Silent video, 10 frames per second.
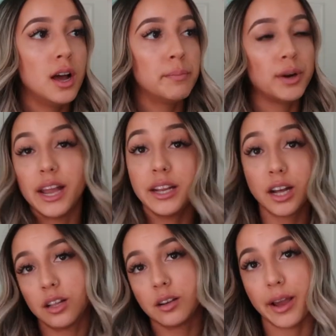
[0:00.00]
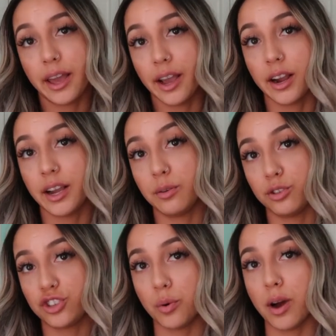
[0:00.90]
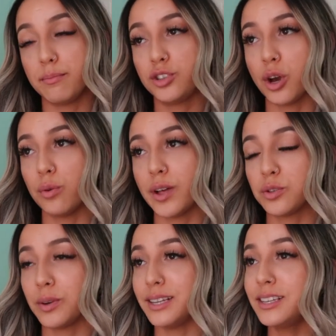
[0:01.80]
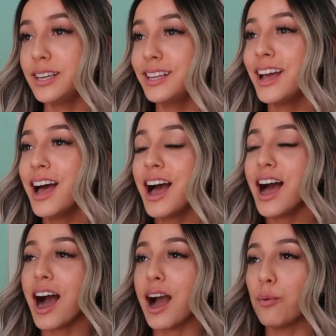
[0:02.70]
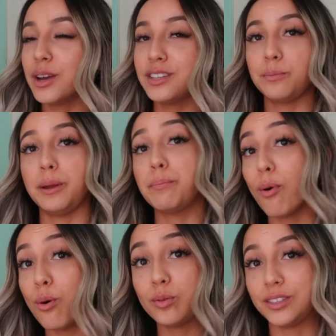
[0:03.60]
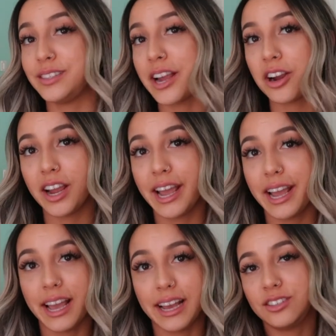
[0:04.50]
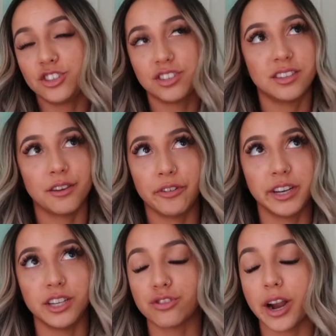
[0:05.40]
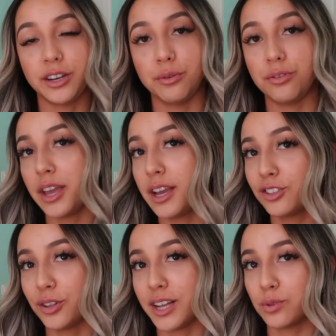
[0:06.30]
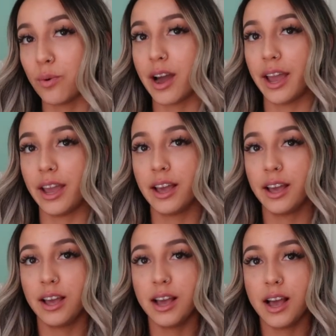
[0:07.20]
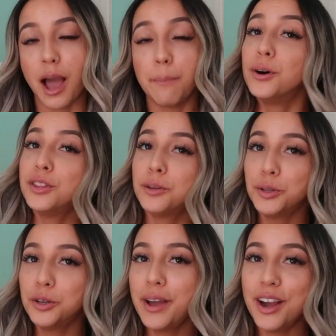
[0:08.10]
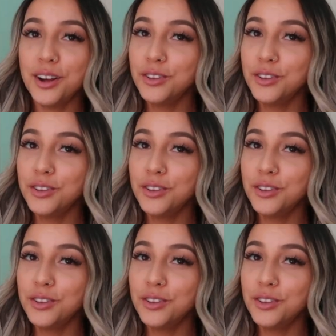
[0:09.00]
put any color in my hair and it would show up. So that's what I did. I wanted to be bold and daring and just different and try new things. So that's why I put the blue in my hair